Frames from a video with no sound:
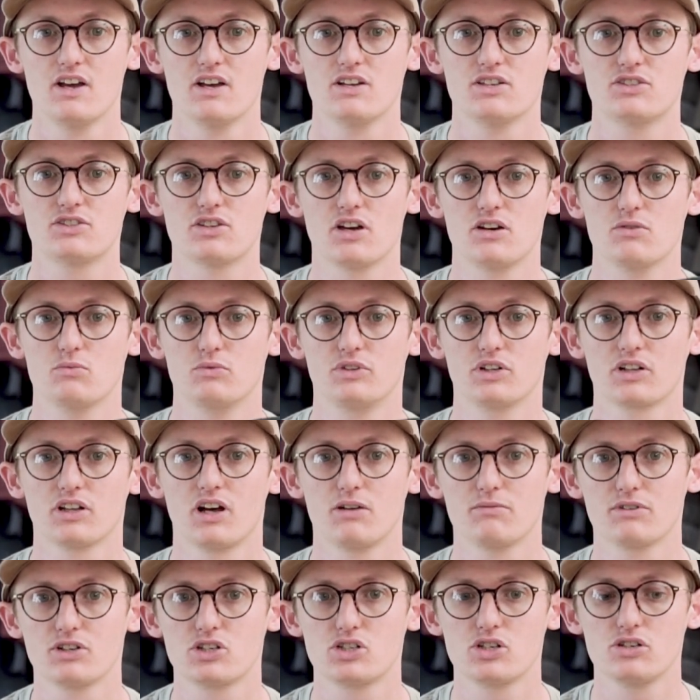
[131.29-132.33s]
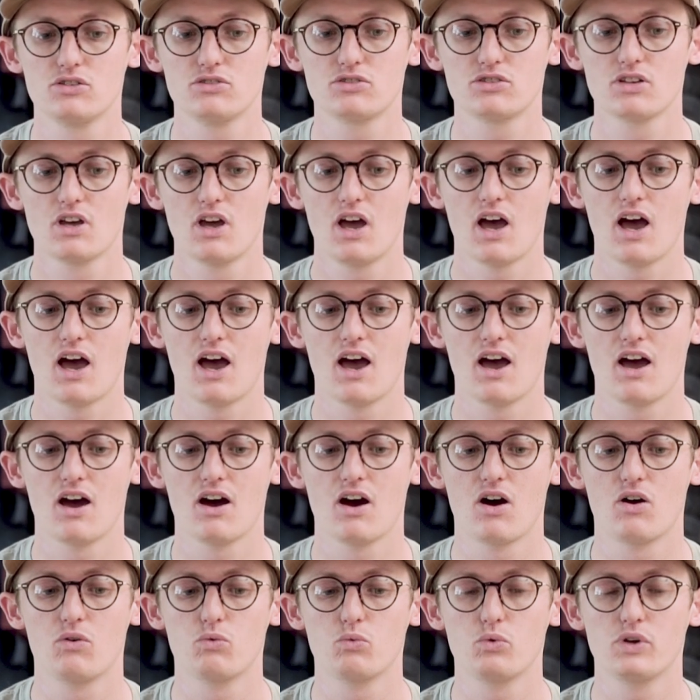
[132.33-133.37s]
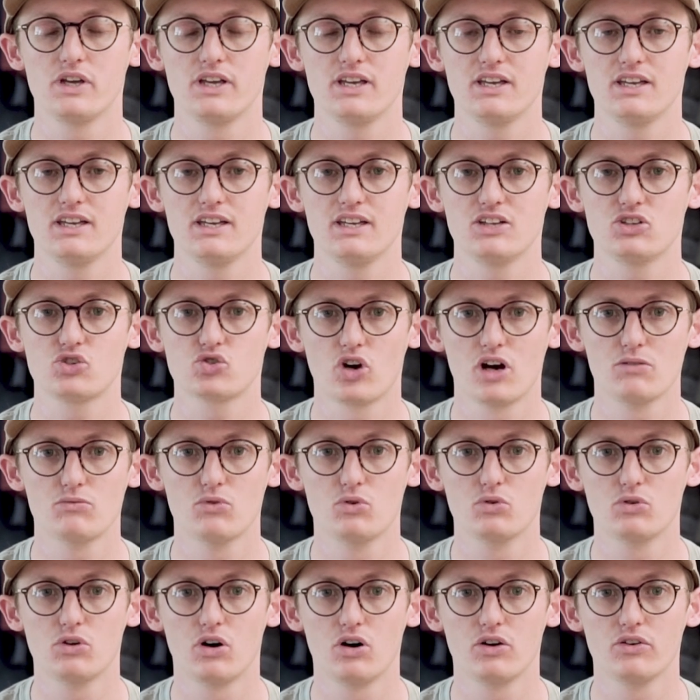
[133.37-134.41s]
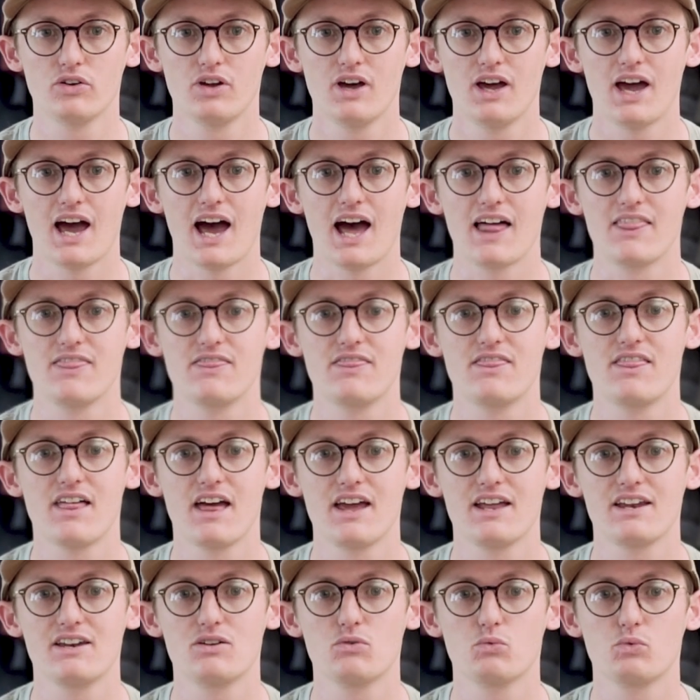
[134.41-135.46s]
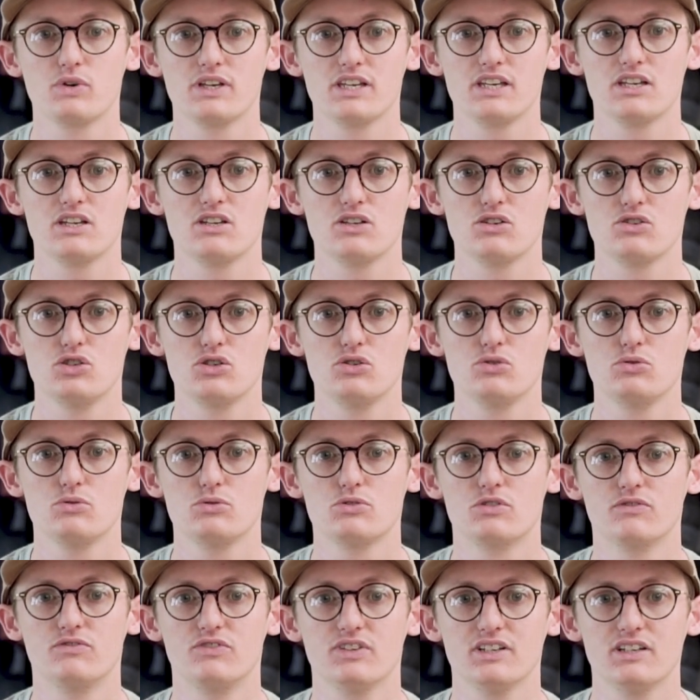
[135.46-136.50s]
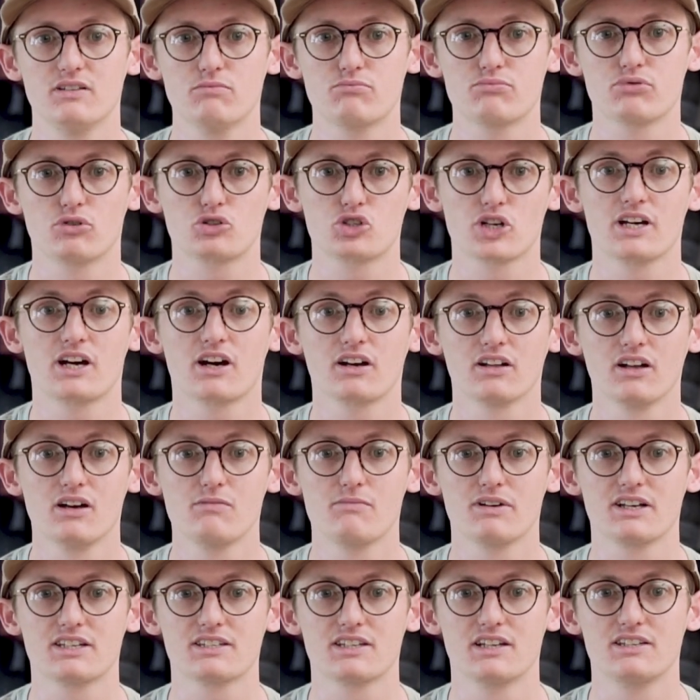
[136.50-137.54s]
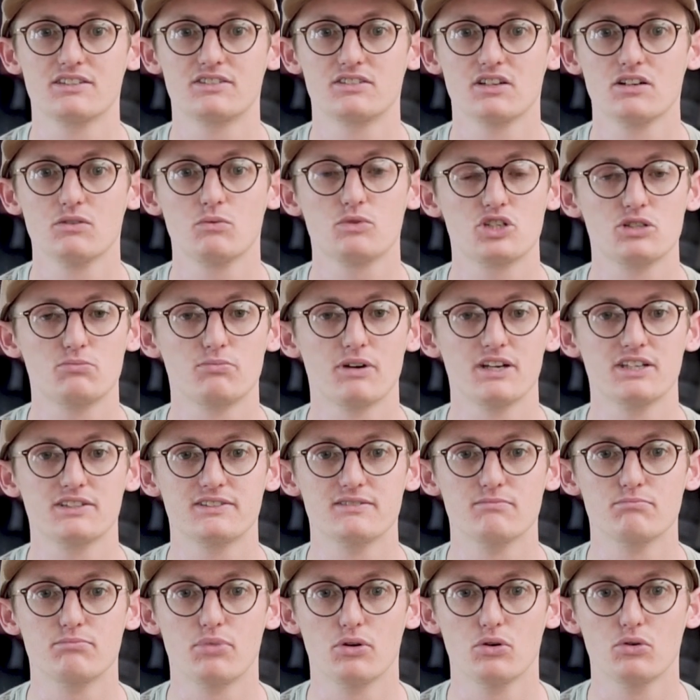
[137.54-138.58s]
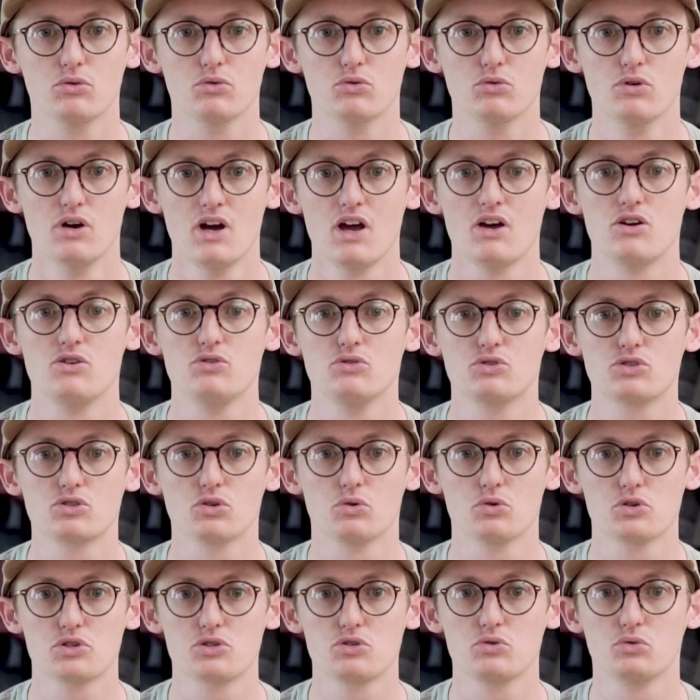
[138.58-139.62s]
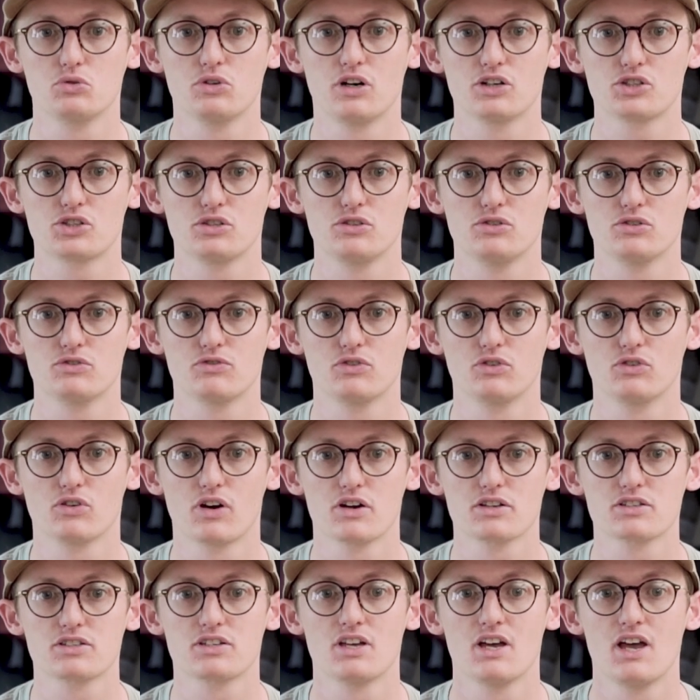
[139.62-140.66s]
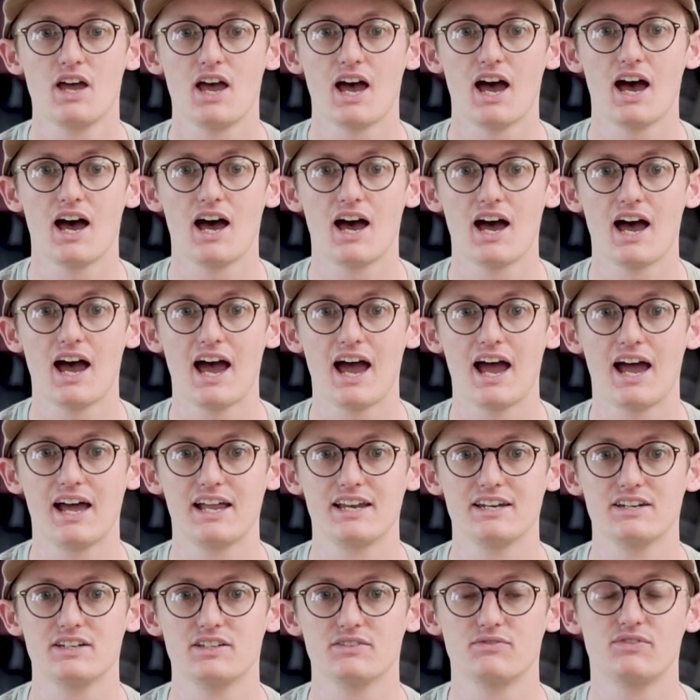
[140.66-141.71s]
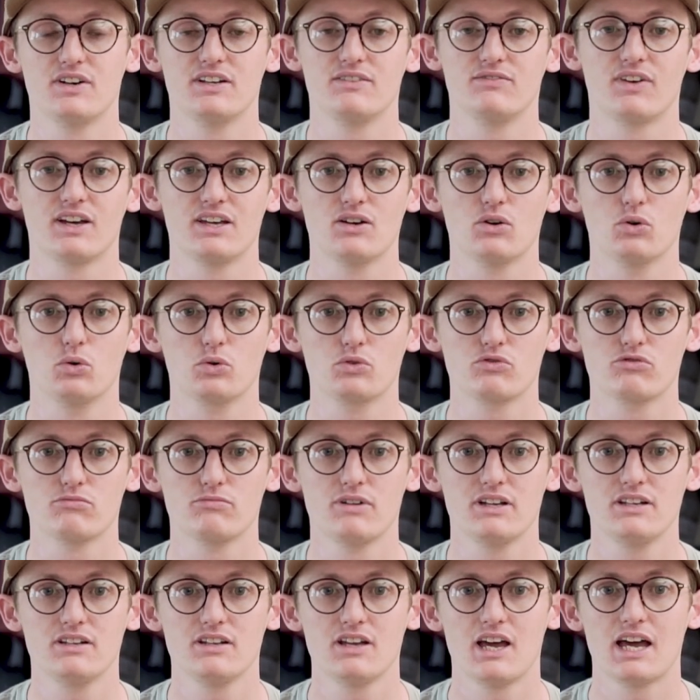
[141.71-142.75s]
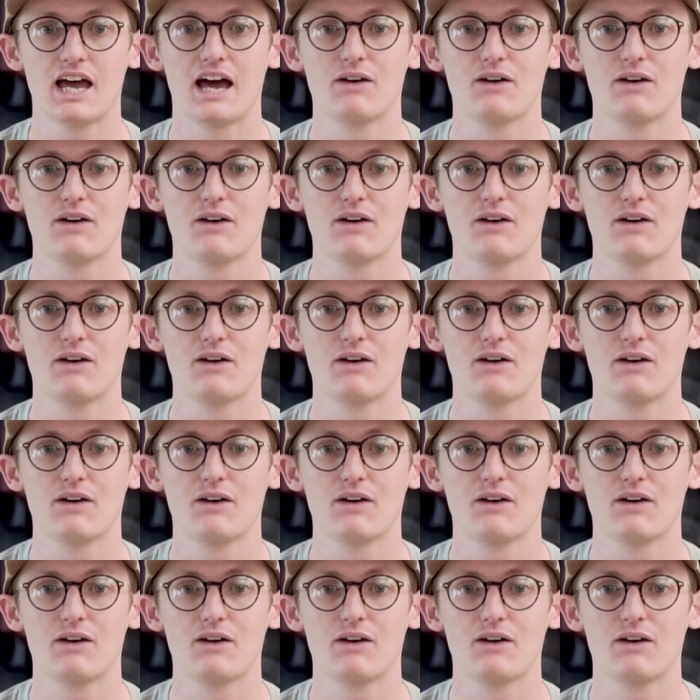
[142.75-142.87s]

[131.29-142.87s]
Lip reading: So with the climbing shoes, we try them all on, and then we use the Project Climbing Centre, which is based in Poole, who sources all our shoes for us, and then they order them in.